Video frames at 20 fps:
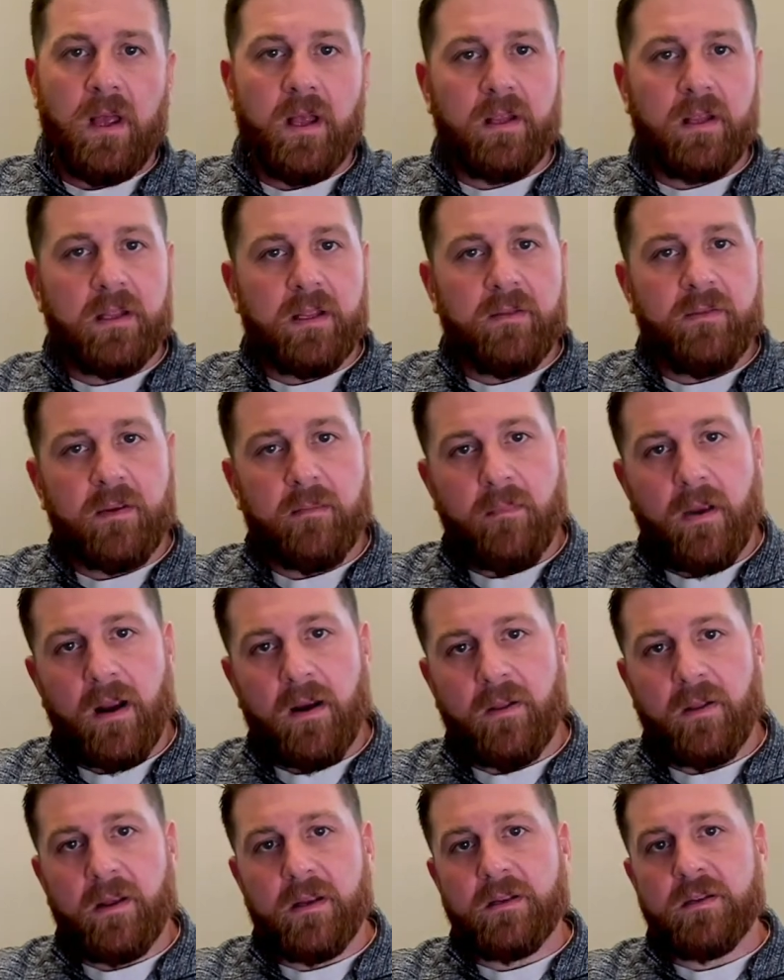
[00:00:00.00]
leaving
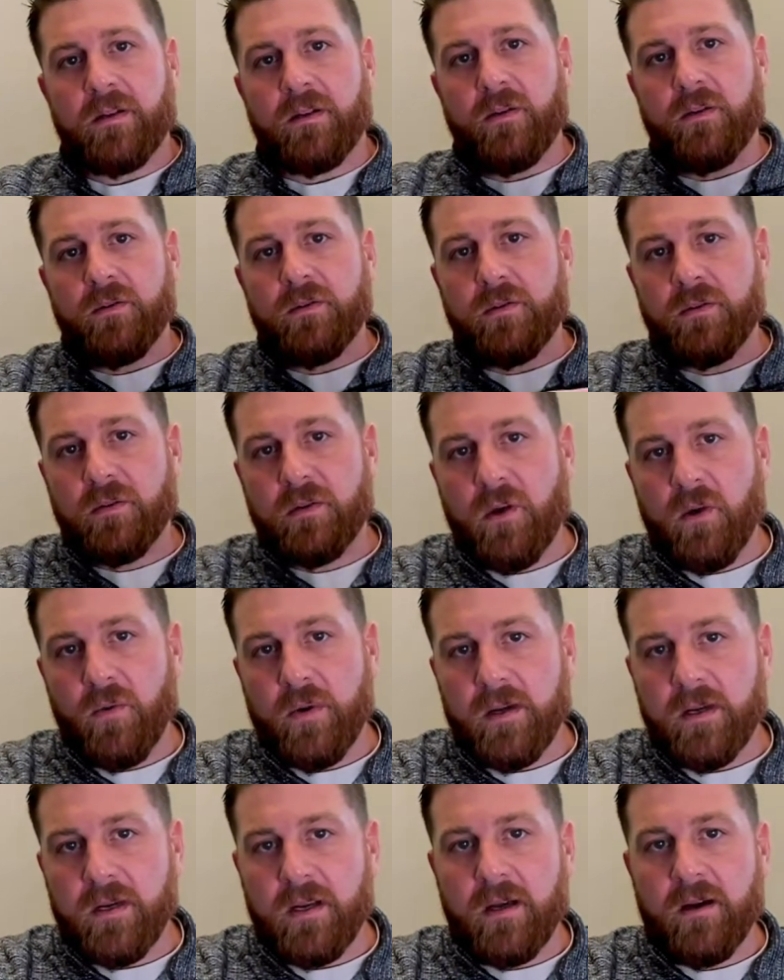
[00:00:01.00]
Maryland to go to a no
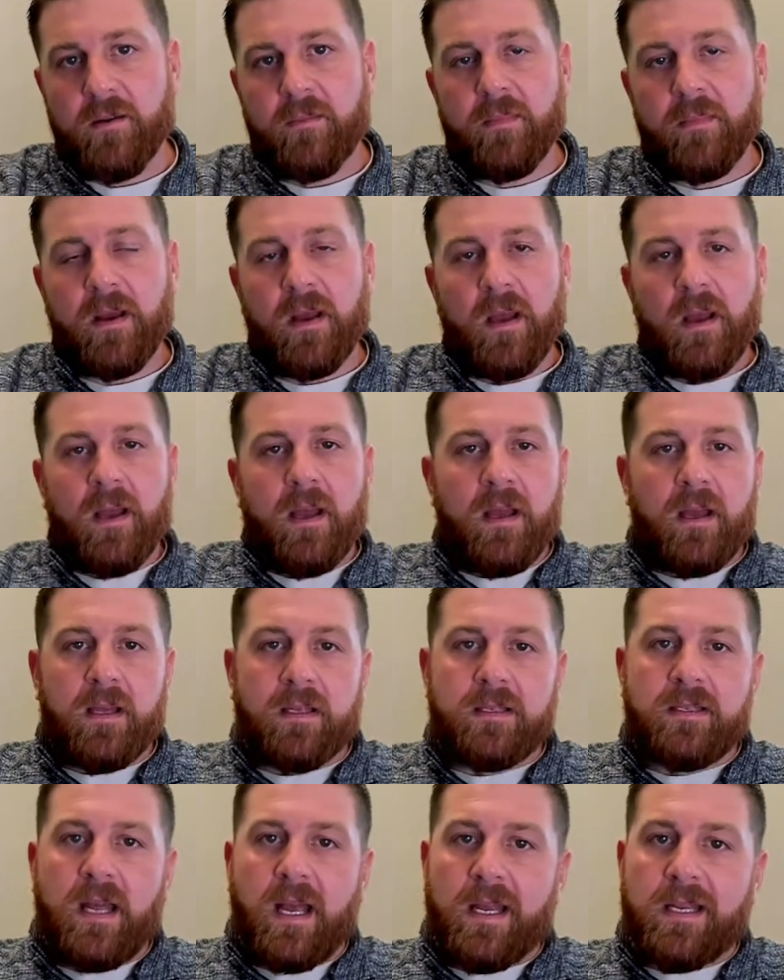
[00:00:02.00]
income
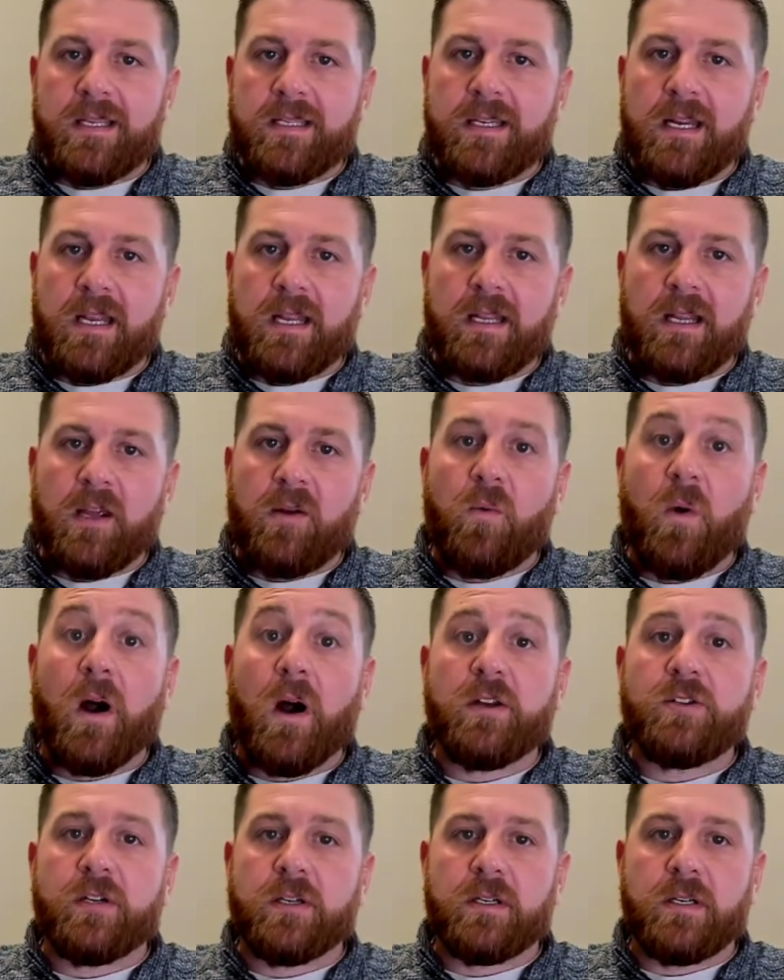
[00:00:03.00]
tax state like
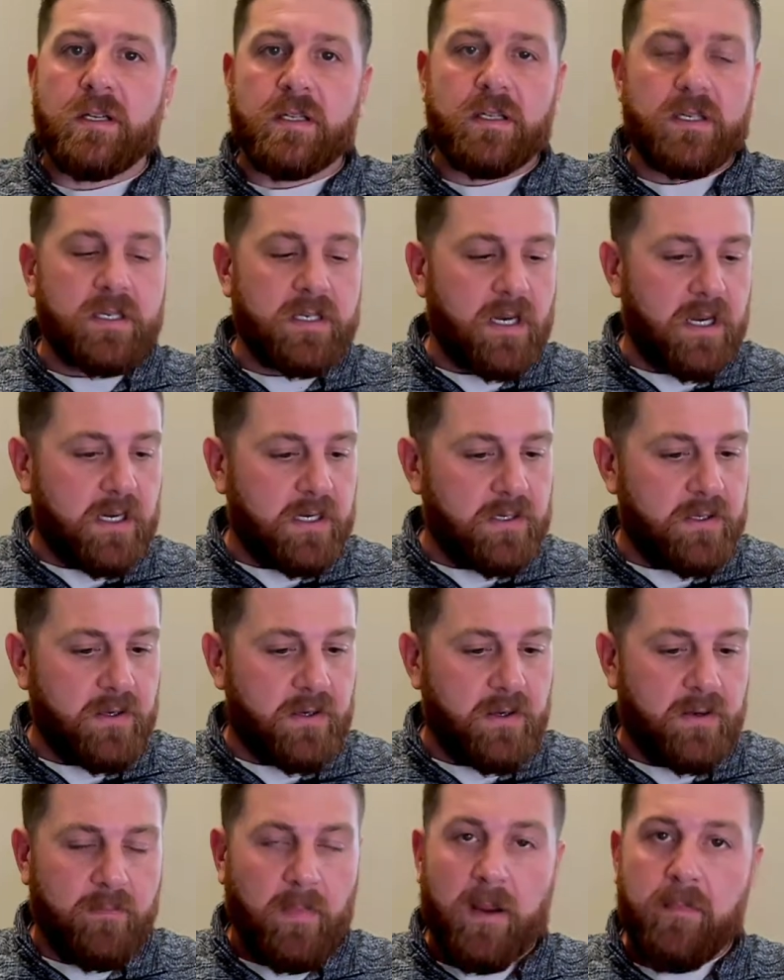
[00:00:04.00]
Washington State,
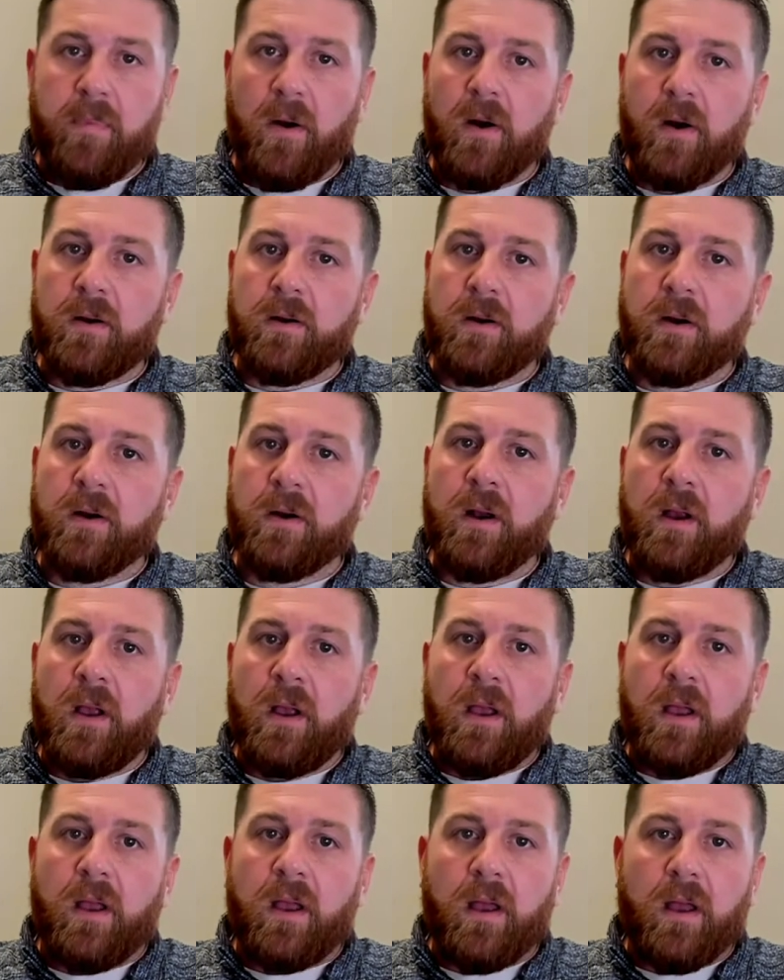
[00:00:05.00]
or my partner
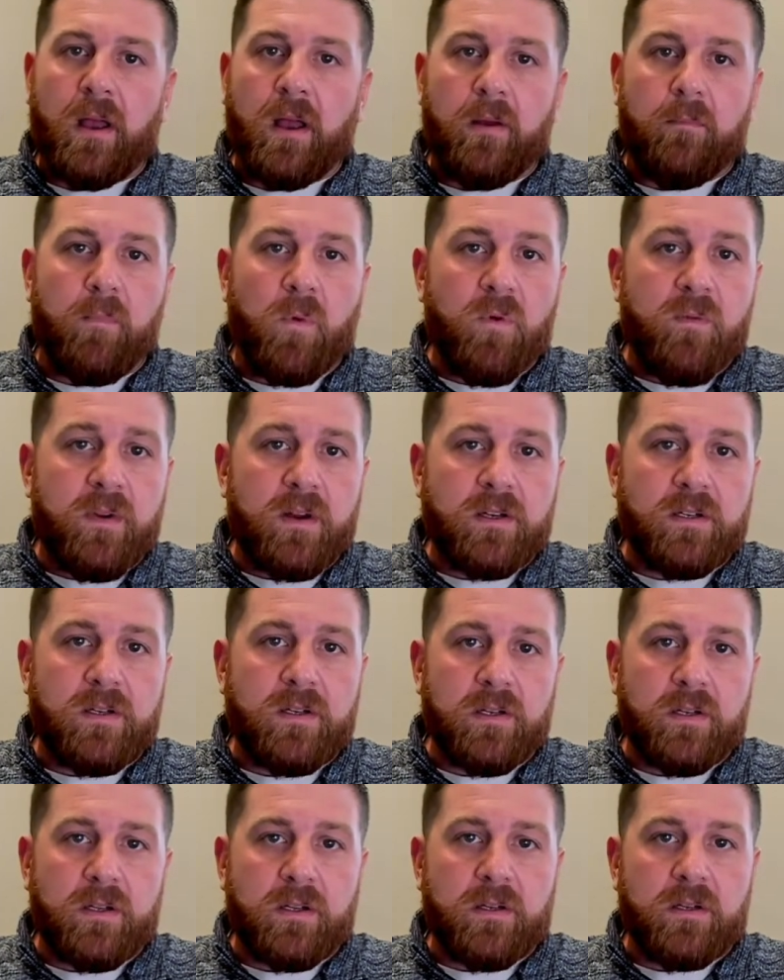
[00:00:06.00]
moving
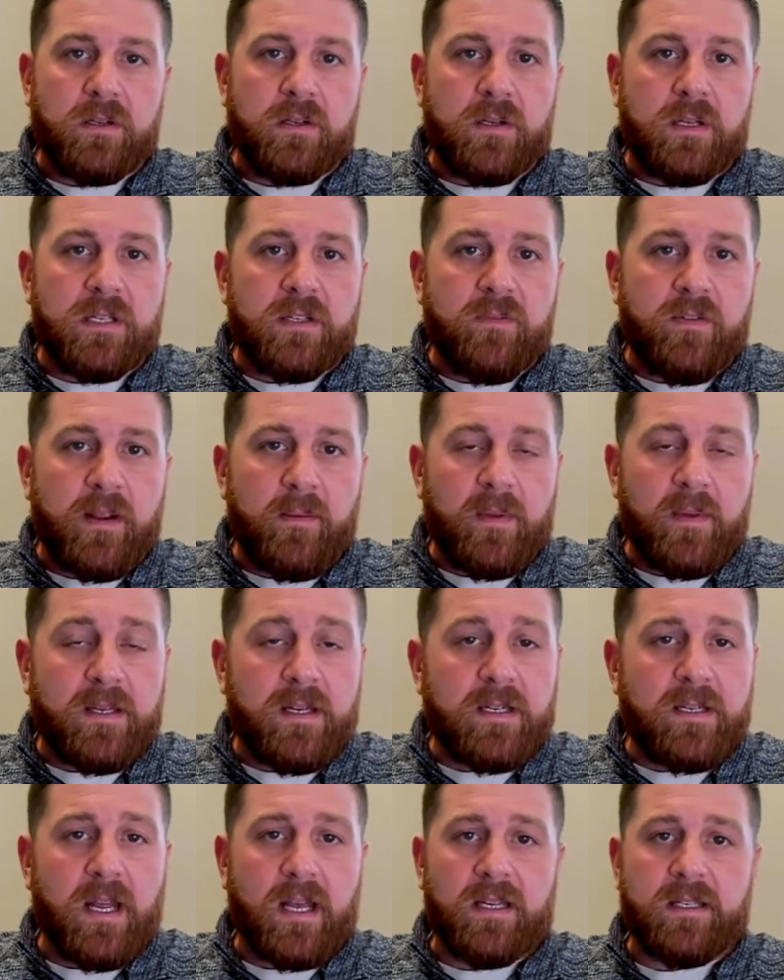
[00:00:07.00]
to his family
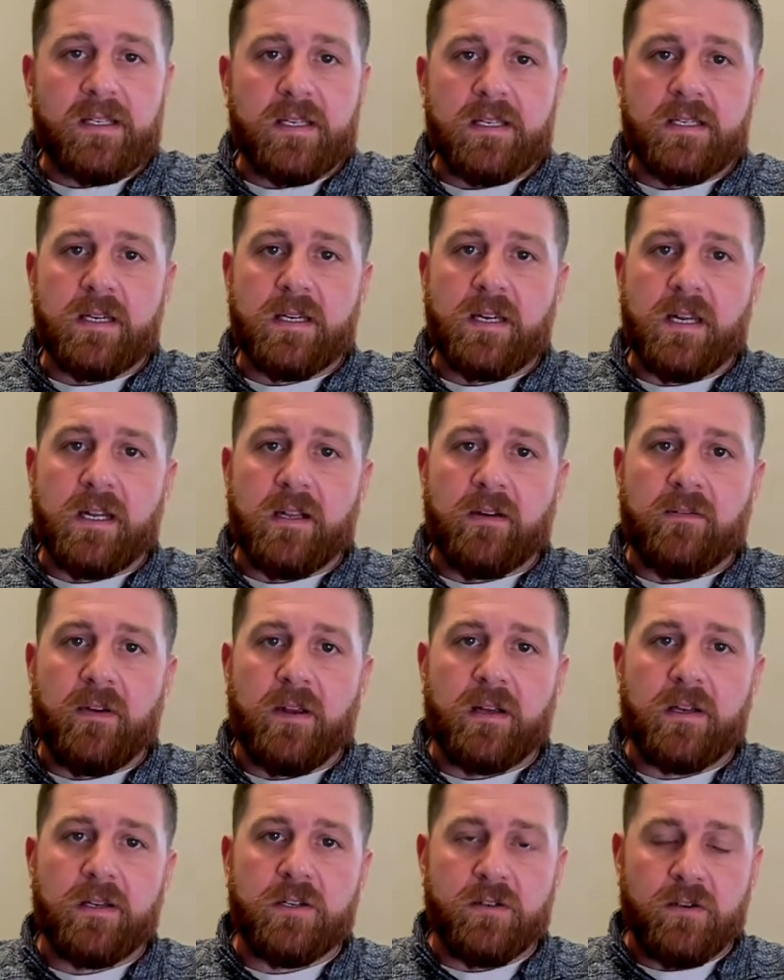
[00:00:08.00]
to Texas to take
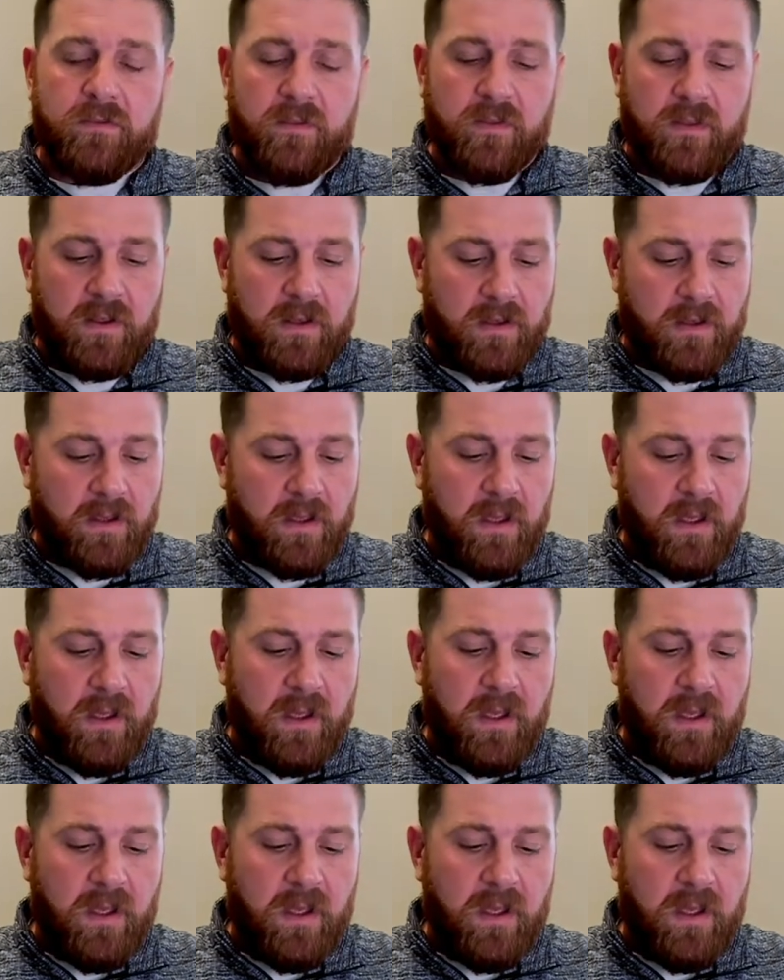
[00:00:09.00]
advantage of the